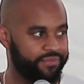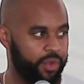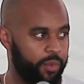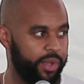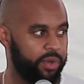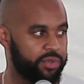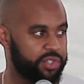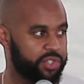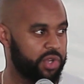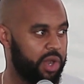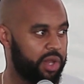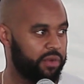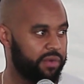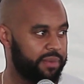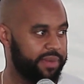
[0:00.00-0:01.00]
we're gonna just
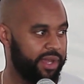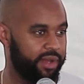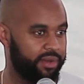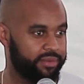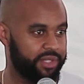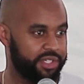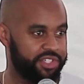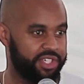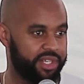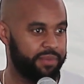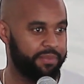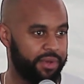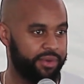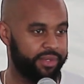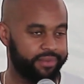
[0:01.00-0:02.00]
call her up now, because she in the
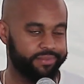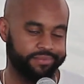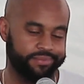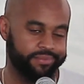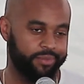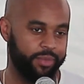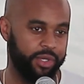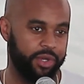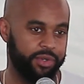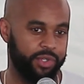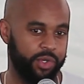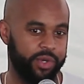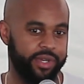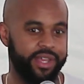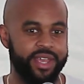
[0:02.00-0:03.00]
building, we're gonna
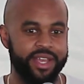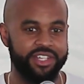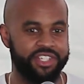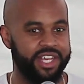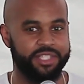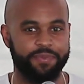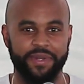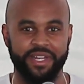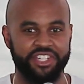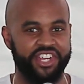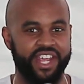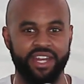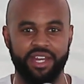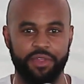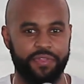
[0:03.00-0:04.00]
do it. It's been a
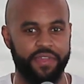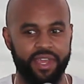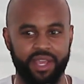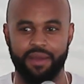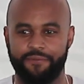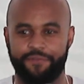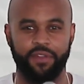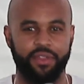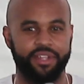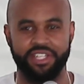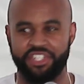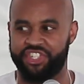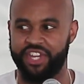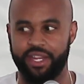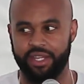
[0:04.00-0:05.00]
Cheney thing, I'm feeling
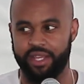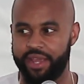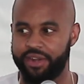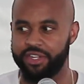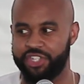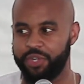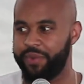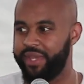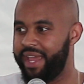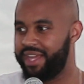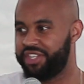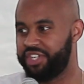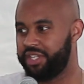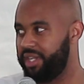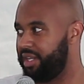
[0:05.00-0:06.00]
this Cheney energy. We
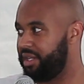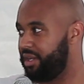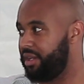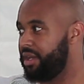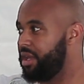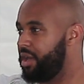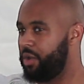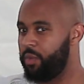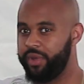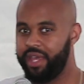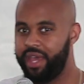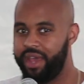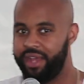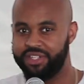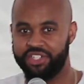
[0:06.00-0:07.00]
had Janina, we
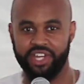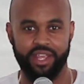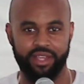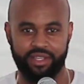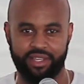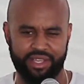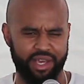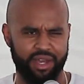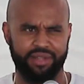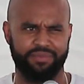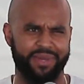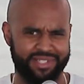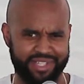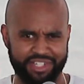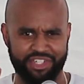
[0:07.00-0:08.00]
had
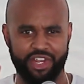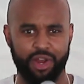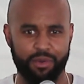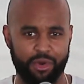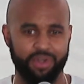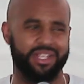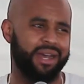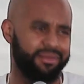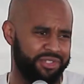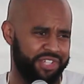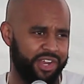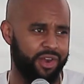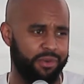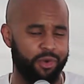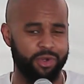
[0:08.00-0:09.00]
I say J.R. Morris, I'm
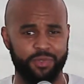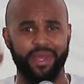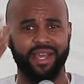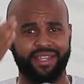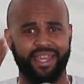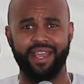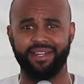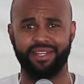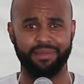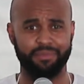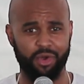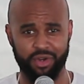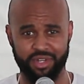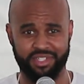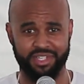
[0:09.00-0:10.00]
J.R. Morris. We had
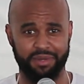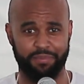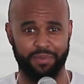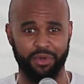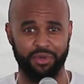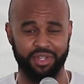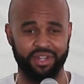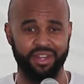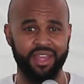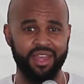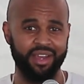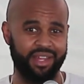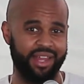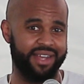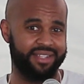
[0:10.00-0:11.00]
kdmorris in the building,
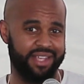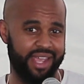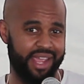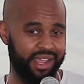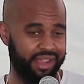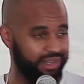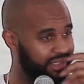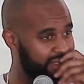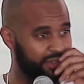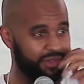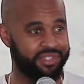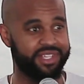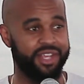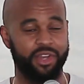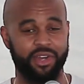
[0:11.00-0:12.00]
class of, I ain't gonna
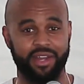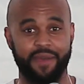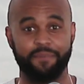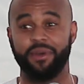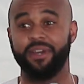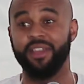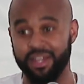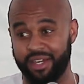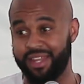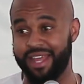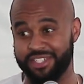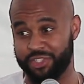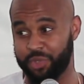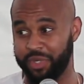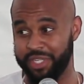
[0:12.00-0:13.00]
say all that, but
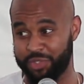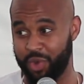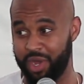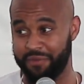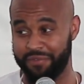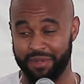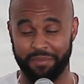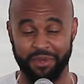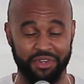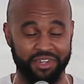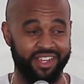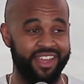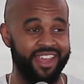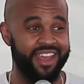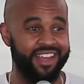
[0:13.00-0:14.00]
class of 2012 in the building.
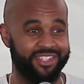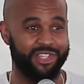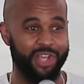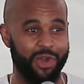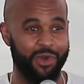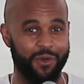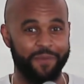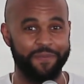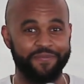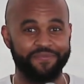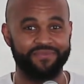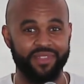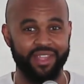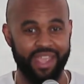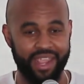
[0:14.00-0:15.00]
So,
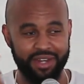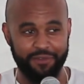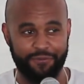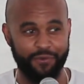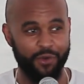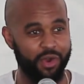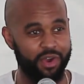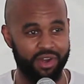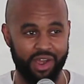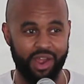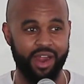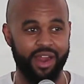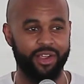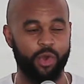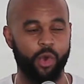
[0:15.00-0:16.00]
84, all
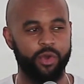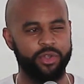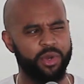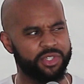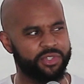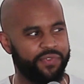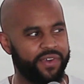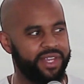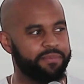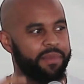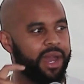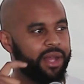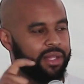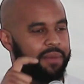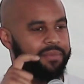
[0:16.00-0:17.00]
right, cool. You know, it's funny,
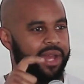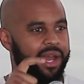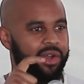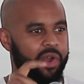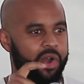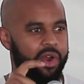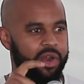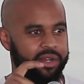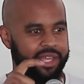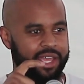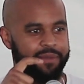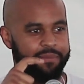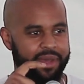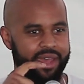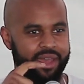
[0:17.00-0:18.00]
my alumni card
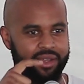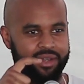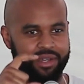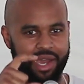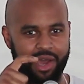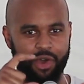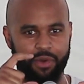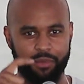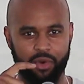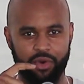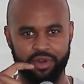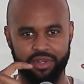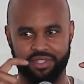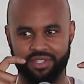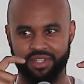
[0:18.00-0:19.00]
came back, Kyle
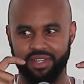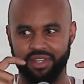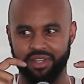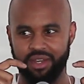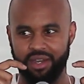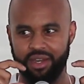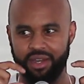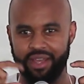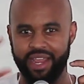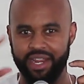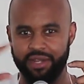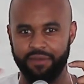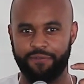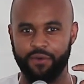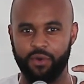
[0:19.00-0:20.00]
Morris,
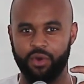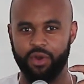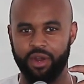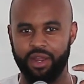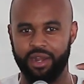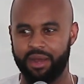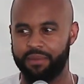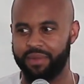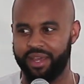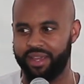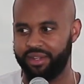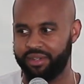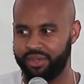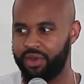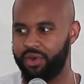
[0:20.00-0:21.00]
84, and I'm
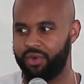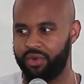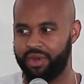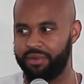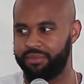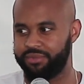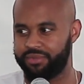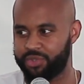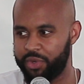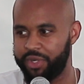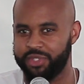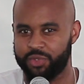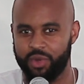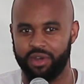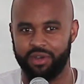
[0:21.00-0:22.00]
like, no, I'm
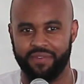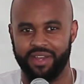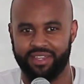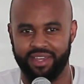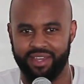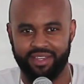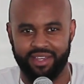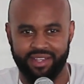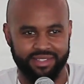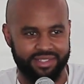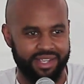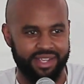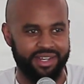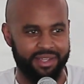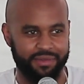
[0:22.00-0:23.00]
2012. I can't get
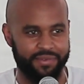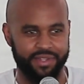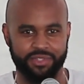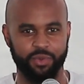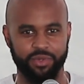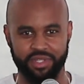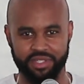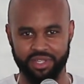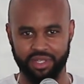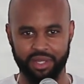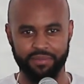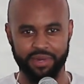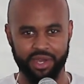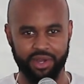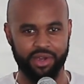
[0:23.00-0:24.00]
into any events with this
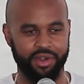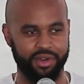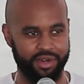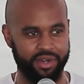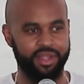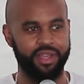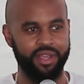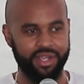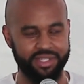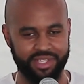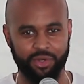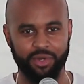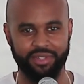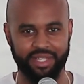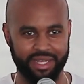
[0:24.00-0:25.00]
alumni card, because they're
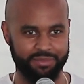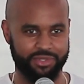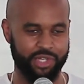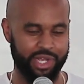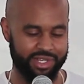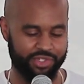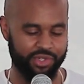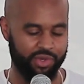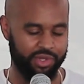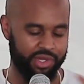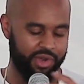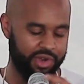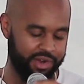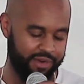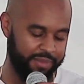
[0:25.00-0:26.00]
gonna think I stole the
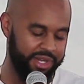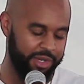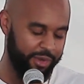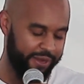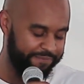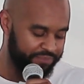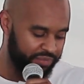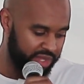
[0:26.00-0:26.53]
card. But anyway,